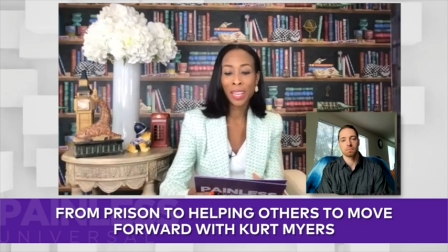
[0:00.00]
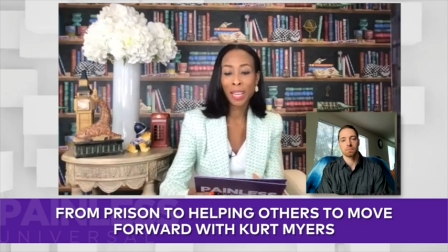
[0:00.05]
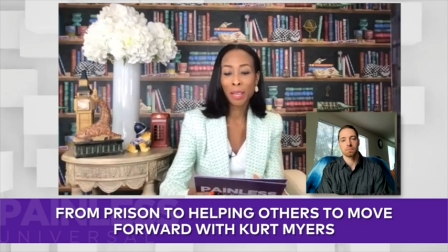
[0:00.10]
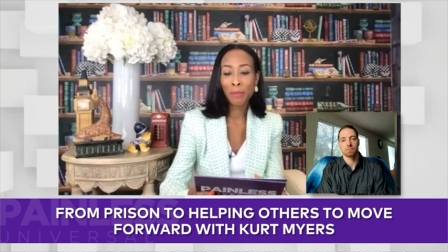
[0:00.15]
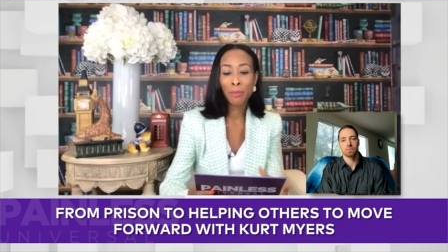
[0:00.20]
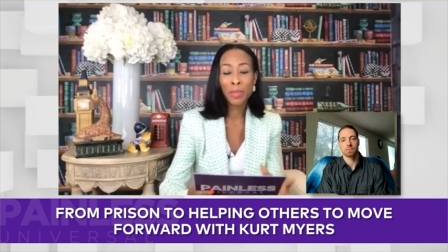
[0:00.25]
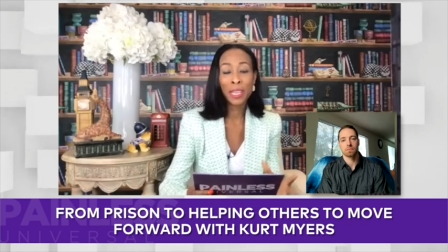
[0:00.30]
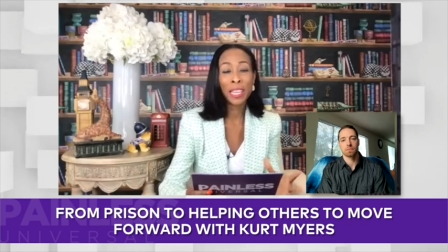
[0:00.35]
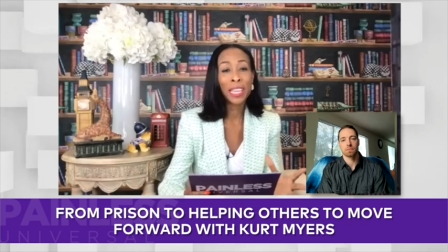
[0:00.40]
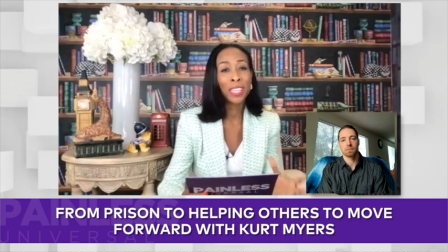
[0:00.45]
and
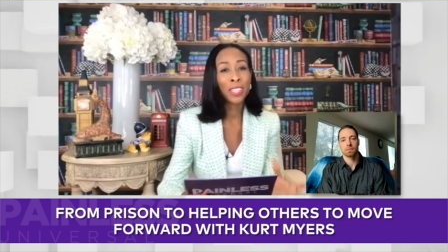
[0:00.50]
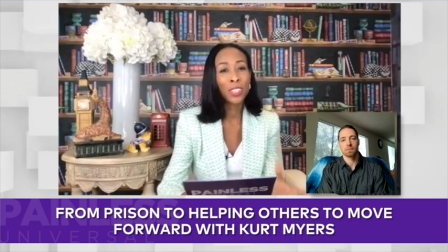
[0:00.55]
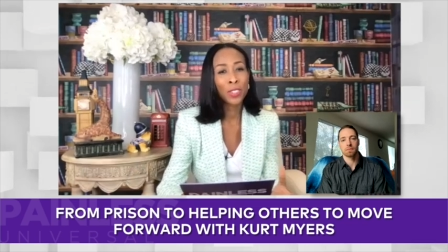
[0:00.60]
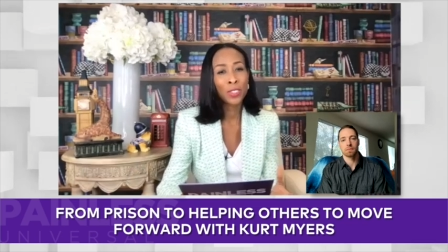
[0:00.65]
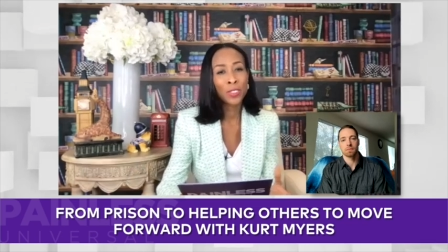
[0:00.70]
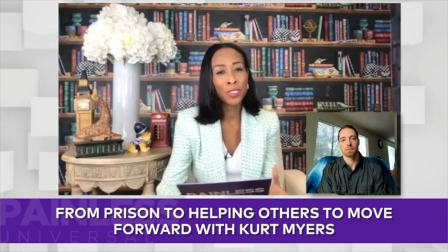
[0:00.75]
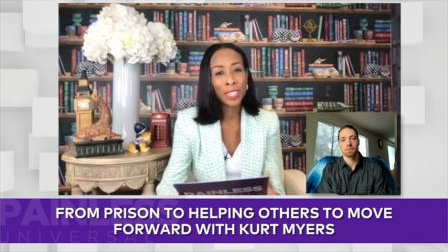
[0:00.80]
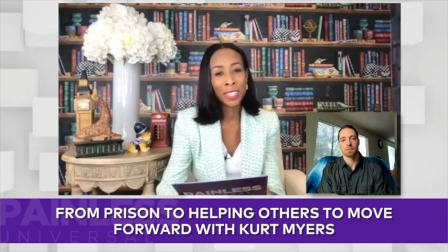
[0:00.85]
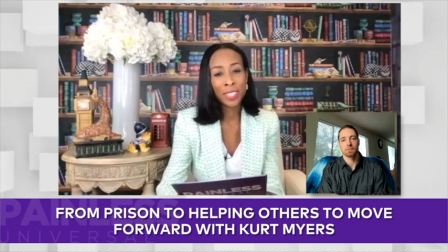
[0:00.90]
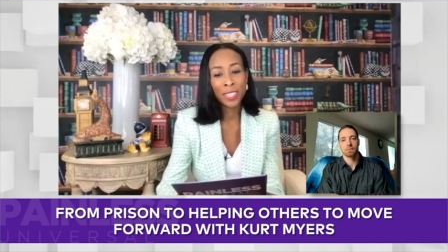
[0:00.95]
be
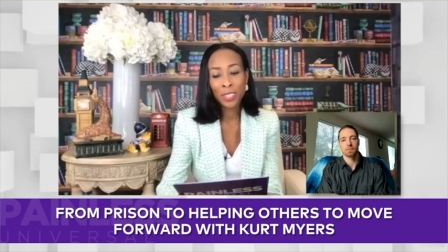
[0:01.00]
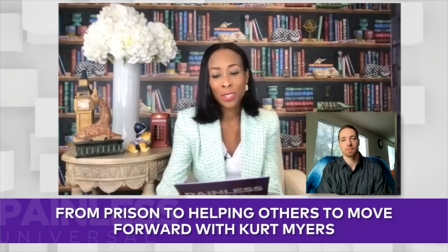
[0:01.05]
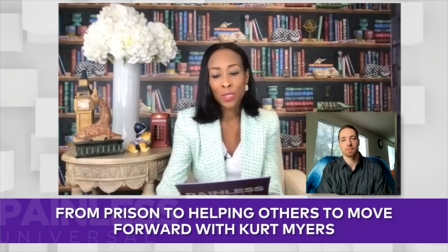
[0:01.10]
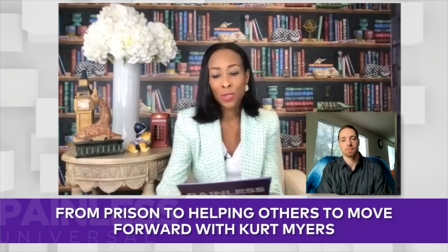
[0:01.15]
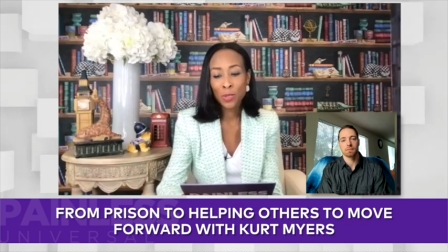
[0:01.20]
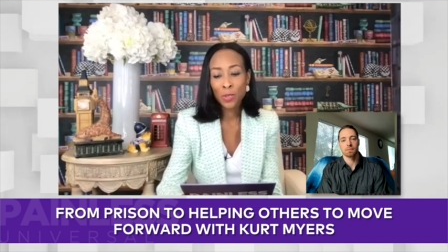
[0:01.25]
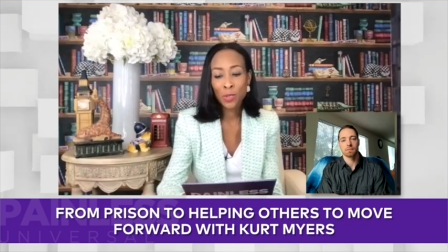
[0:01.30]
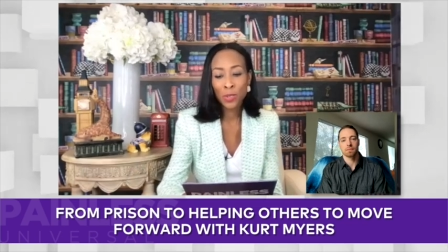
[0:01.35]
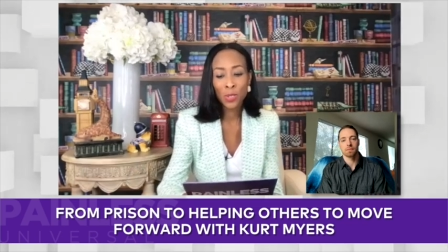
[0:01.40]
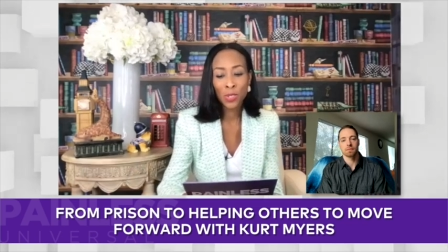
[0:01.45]
integrated
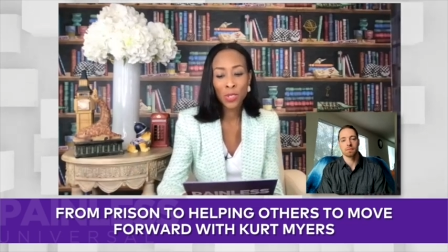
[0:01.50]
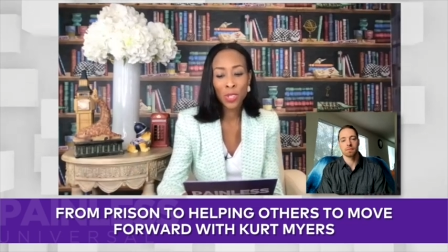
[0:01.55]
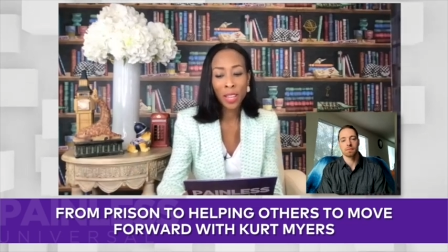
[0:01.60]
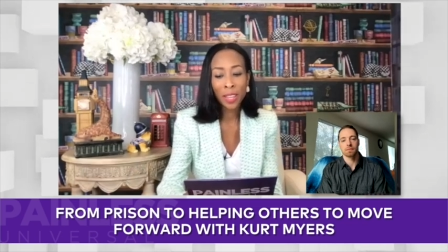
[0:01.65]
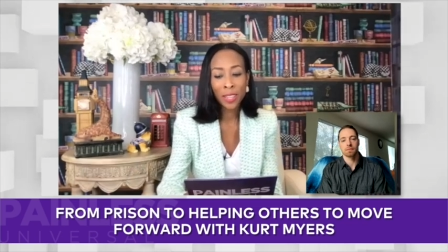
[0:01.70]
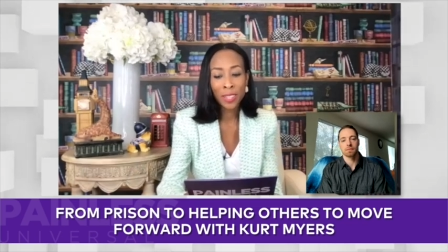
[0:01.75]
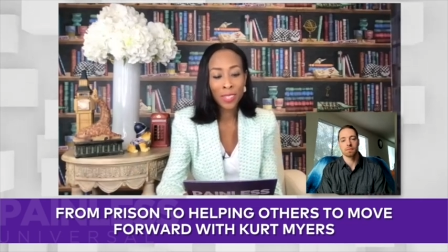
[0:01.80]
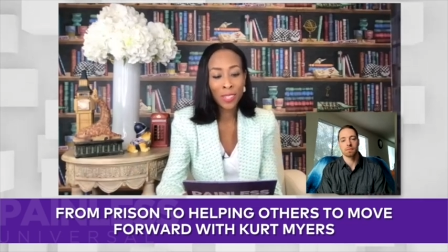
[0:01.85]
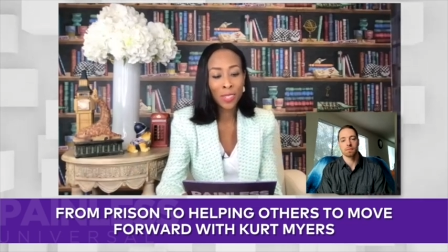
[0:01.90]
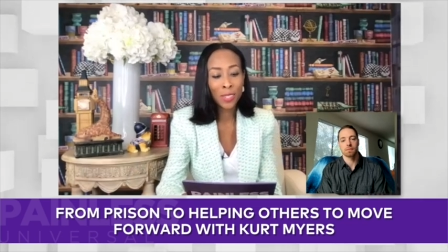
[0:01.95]
into
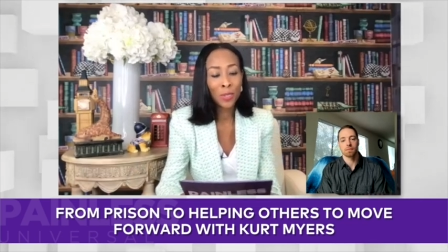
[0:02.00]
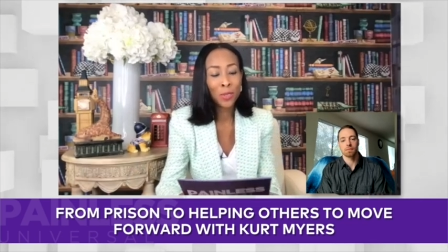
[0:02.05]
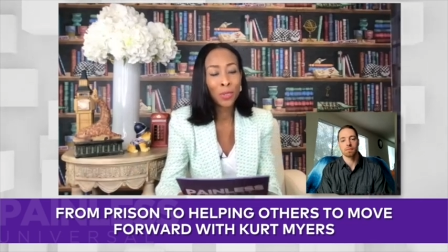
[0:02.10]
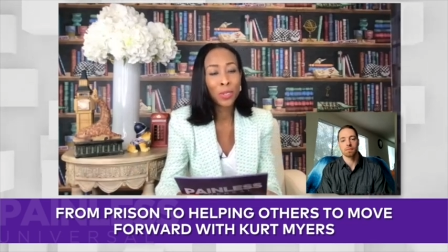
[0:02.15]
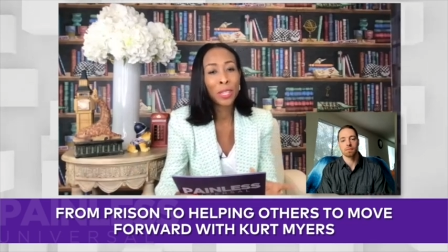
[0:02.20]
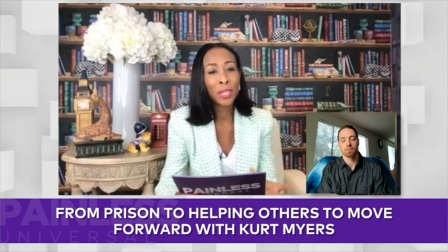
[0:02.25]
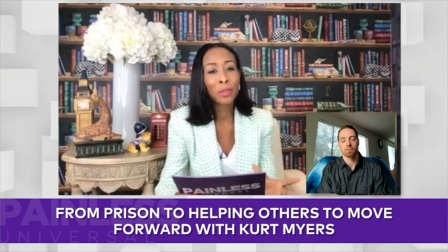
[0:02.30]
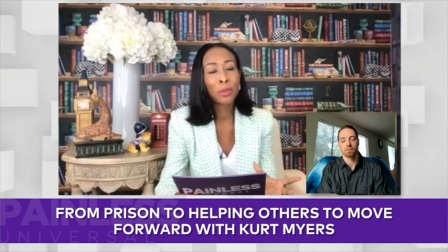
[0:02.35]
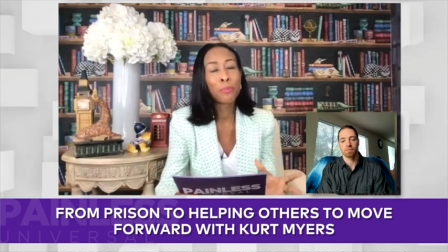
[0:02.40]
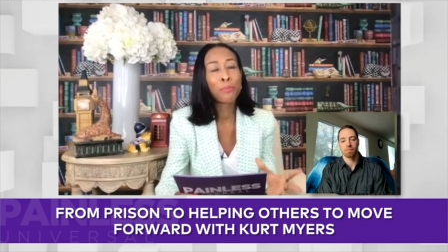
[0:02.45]
society so
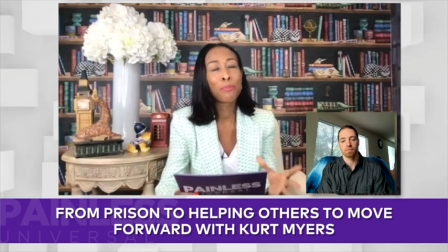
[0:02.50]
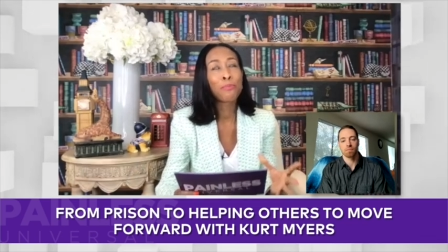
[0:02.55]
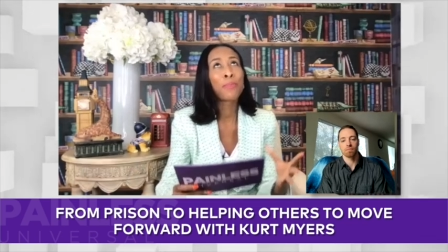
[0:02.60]
they could